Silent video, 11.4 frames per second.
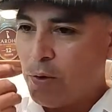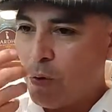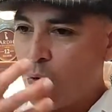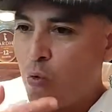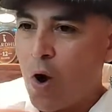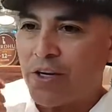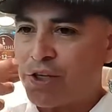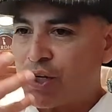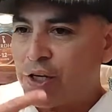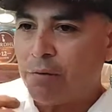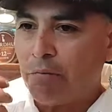
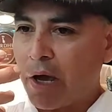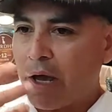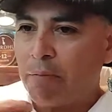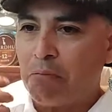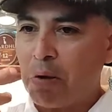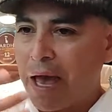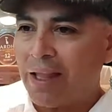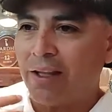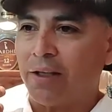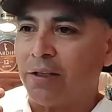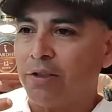washing my
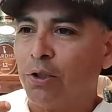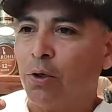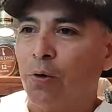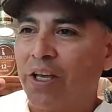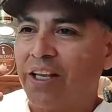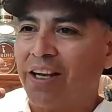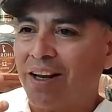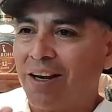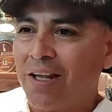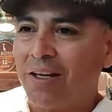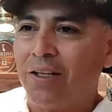palate, so it
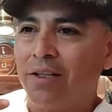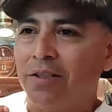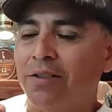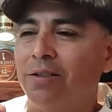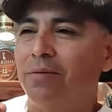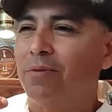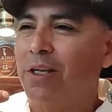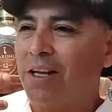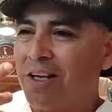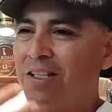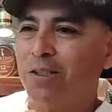
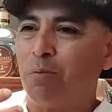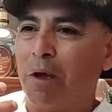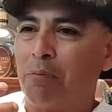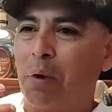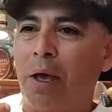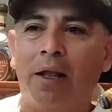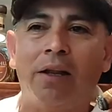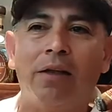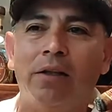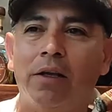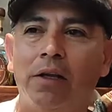cleans my
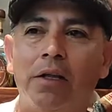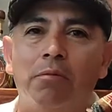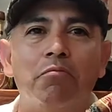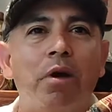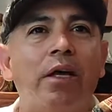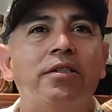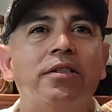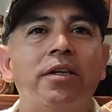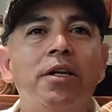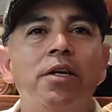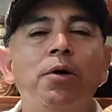palate and it
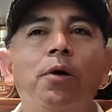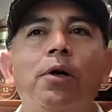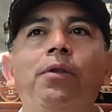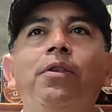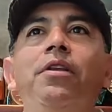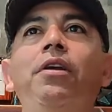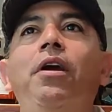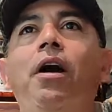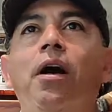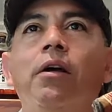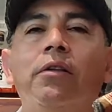makes
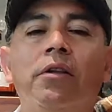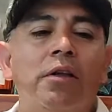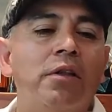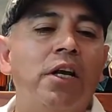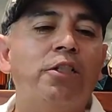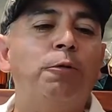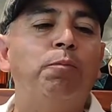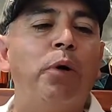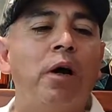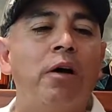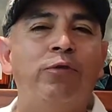the next
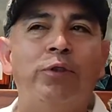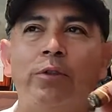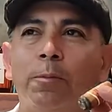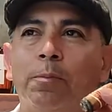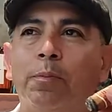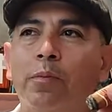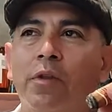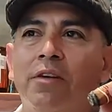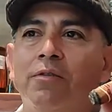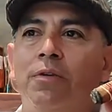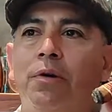puffs
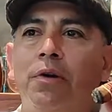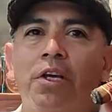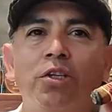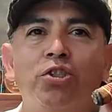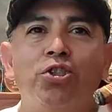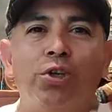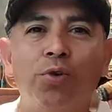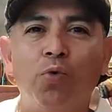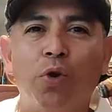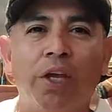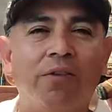very
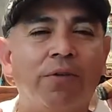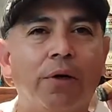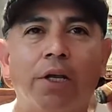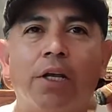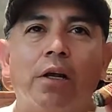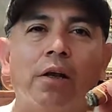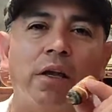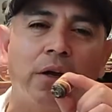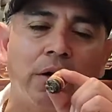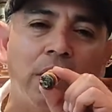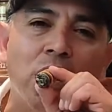genuine, very
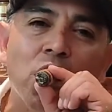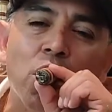clear.